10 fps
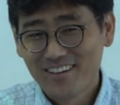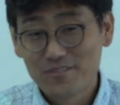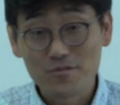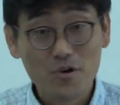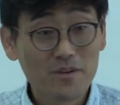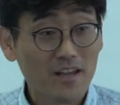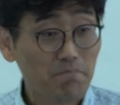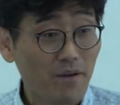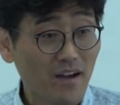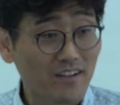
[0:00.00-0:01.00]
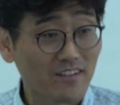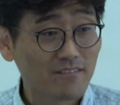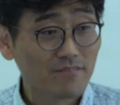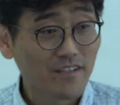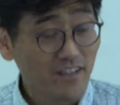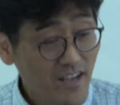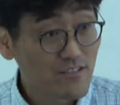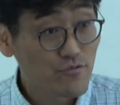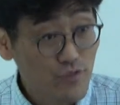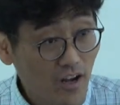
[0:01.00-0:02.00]
The Roman Empire, it
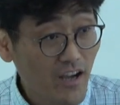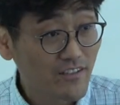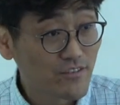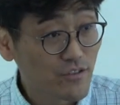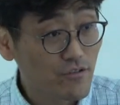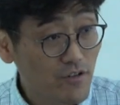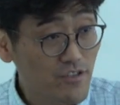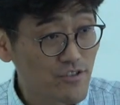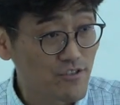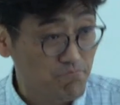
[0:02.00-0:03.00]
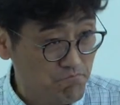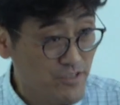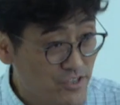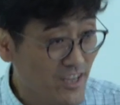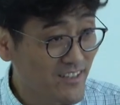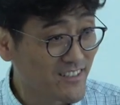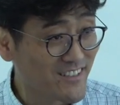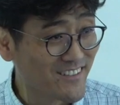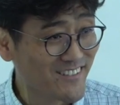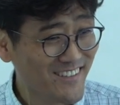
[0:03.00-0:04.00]
has tried to crush
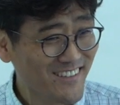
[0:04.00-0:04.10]
Christianity,